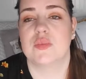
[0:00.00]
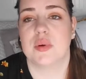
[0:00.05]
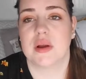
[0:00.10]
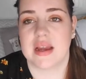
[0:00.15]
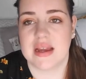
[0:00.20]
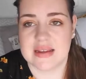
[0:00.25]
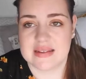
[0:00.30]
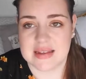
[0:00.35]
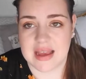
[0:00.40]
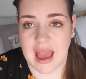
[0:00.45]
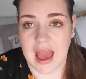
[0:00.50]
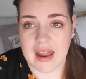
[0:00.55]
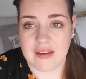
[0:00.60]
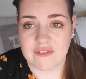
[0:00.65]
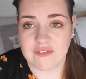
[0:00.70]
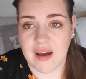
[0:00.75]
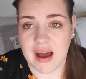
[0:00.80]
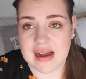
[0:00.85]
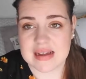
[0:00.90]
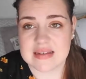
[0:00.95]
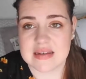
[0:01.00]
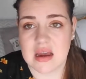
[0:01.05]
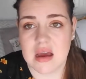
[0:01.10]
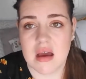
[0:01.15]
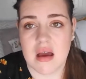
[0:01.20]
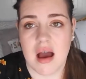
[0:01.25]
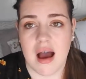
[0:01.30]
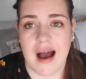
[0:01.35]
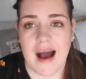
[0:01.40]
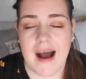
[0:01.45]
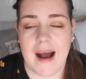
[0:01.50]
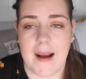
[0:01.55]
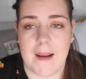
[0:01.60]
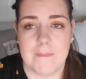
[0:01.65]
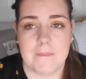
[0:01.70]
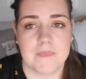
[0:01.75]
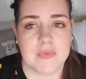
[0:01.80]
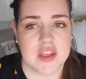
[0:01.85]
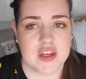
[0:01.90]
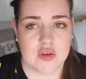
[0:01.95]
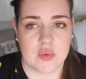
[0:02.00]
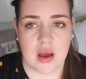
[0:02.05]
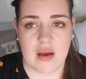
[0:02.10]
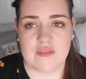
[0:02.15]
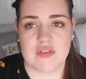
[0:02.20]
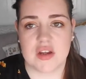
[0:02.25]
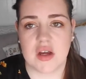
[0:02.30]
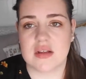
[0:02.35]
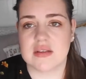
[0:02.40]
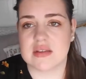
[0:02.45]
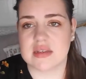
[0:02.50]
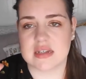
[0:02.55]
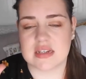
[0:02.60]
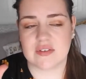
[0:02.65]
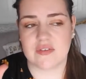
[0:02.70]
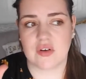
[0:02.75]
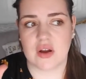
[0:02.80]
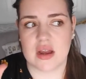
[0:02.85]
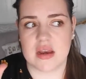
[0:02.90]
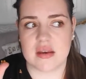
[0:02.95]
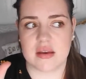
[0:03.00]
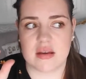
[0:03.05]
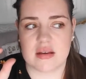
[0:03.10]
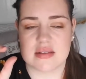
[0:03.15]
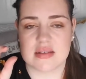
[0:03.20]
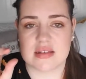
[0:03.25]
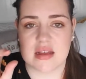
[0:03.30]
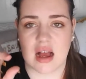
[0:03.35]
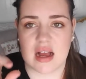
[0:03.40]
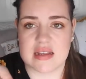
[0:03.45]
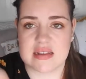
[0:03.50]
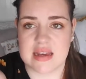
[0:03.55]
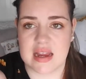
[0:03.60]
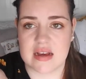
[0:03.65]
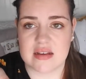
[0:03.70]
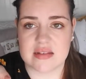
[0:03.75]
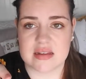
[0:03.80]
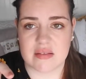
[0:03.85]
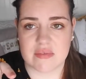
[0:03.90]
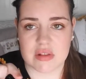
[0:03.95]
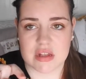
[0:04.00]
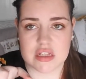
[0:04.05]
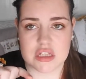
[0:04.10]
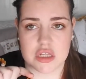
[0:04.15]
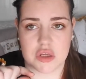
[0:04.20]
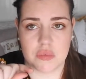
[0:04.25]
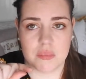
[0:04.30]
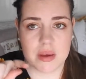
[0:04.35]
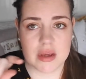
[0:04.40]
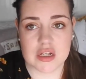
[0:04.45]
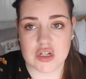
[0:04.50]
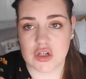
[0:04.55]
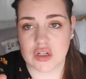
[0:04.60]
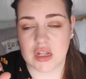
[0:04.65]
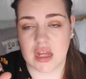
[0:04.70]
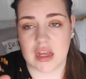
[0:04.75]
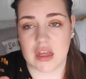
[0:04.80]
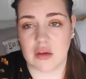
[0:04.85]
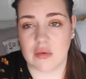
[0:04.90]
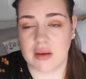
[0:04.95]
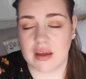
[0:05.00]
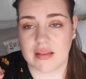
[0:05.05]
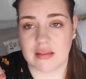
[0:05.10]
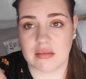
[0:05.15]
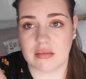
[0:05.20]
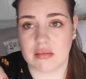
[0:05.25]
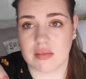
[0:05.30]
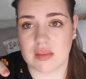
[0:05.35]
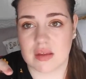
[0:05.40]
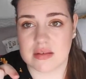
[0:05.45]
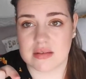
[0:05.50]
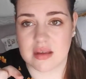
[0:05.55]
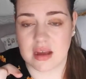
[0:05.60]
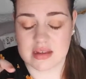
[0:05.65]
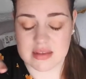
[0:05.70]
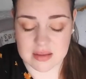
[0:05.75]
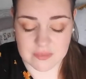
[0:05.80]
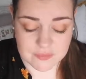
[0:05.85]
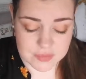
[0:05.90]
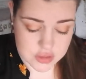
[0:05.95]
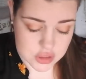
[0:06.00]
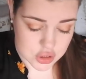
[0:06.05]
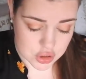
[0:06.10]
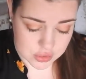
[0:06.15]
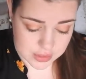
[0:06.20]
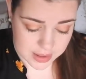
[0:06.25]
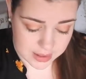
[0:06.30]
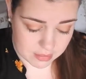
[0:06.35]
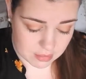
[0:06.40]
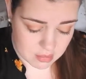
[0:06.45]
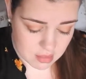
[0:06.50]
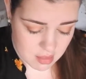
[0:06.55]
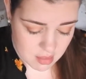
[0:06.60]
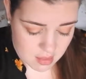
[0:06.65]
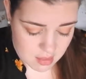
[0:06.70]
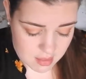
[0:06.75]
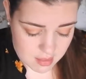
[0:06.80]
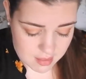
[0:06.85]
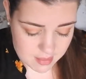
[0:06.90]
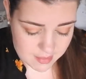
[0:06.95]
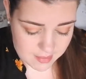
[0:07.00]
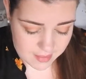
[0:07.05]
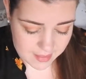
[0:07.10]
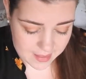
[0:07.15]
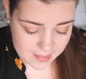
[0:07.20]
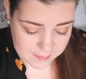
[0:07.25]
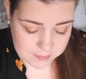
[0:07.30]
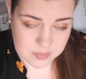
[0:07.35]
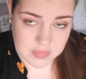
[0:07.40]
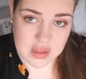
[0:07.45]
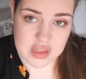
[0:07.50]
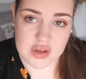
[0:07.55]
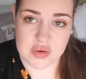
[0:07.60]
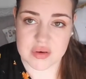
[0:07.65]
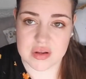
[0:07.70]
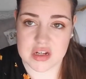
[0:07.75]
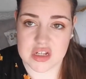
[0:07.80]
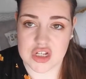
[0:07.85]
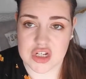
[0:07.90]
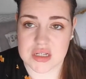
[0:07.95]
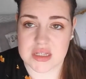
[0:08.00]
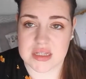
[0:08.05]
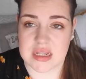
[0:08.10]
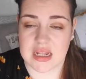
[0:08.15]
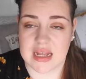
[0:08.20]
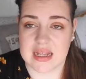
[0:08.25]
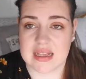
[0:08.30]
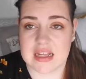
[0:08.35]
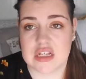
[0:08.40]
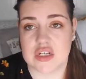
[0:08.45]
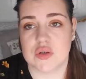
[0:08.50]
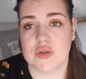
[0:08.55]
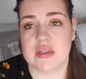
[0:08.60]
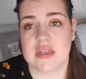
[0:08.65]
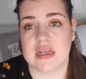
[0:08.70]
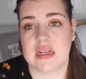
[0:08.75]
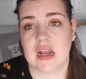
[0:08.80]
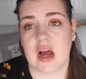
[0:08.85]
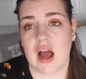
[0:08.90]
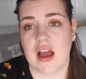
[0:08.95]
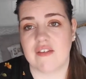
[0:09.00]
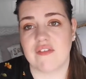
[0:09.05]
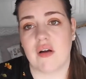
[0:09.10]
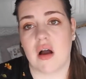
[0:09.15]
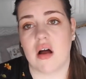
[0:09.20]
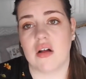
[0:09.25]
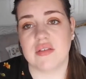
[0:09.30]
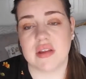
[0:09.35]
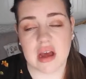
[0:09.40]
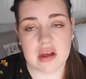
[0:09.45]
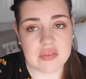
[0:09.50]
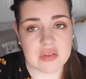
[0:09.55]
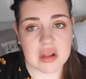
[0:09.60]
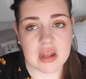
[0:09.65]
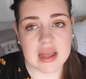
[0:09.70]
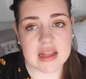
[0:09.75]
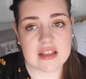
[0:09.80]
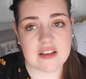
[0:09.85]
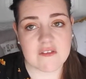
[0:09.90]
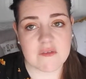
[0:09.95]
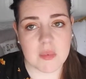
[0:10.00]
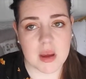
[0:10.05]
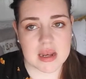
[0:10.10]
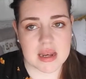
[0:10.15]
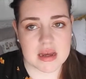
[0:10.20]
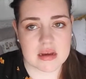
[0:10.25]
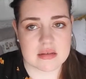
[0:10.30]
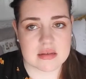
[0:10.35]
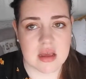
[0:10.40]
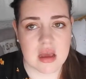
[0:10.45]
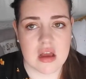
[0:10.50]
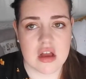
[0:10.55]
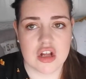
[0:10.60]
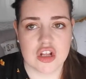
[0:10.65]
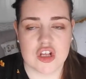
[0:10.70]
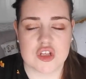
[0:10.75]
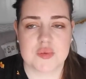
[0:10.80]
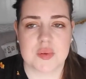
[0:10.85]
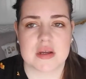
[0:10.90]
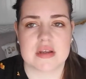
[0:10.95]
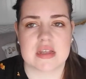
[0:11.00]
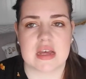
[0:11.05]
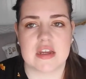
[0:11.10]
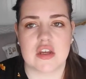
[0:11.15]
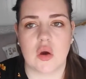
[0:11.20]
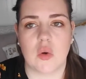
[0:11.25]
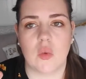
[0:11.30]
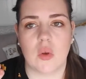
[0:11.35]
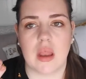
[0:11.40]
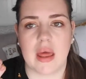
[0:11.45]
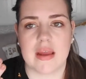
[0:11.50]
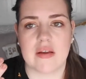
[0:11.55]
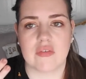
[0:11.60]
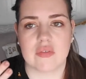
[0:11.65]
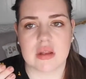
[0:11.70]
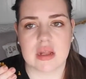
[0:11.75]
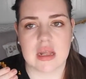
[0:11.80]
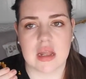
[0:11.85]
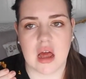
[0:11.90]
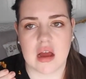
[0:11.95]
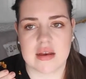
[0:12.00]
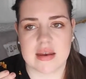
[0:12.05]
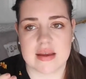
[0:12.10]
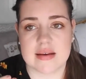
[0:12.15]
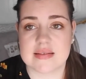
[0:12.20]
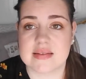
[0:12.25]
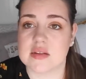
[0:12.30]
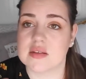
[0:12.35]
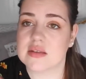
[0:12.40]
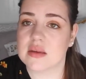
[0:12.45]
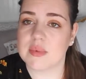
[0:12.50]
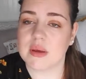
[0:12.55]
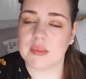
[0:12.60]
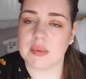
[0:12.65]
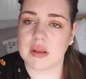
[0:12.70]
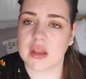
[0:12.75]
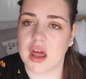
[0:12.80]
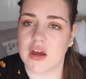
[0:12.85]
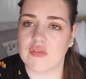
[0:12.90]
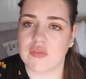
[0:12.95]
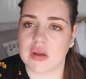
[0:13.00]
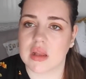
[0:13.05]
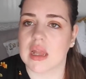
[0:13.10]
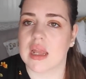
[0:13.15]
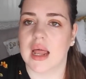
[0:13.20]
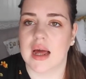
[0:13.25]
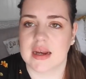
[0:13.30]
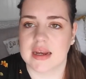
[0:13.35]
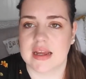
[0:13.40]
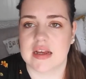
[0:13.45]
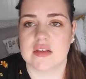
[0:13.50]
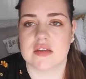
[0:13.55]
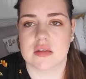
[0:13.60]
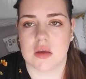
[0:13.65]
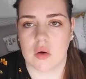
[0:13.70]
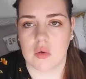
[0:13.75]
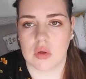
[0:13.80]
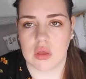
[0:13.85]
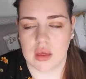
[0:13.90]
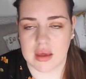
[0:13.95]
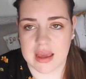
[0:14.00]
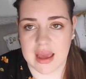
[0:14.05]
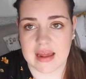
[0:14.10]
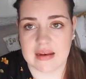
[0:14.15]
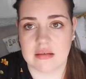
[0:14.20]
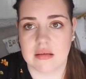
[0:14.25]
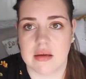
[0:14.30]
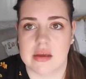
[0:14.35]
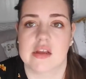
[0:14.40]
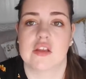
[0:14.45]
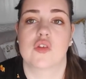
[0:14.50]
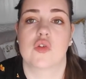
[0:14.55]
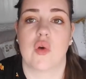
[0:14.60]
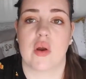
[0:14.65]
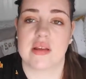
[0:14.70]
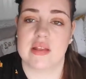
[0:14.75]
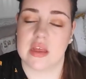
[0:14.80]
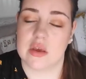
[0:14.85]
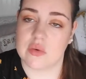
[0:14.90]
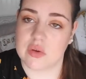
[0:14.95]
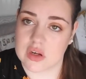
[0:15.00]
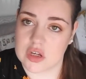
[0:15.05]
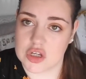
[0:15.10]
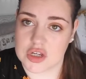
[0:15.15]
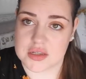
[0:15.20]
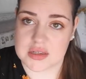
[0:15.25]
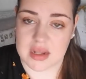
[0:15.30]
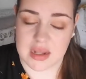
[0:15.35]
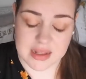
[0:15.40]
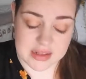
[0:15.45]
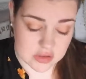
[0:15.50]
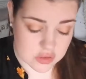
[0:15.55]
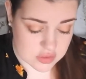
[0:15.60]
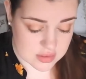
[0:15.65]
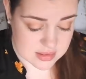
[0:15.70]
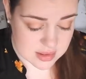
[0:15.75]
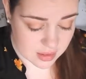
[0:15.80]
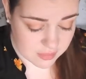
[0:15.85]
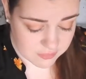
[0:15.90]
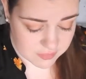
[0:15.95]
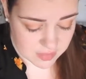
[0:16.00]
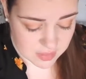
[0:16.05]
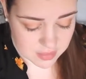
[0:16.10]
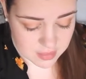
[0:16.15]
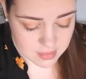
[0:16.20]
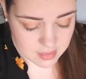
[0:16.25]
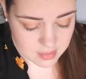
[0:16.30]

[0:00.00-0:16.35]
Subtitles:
super easy and fast. They do have tons of different size nails and everything, so you make sure that you get the size that fits your nail. And you can adjust the length. As you've seen, I filed down the length of my nails just because I don't like really long nails, and some people love really long nails. So again, it's great that you can adjust the length yourself.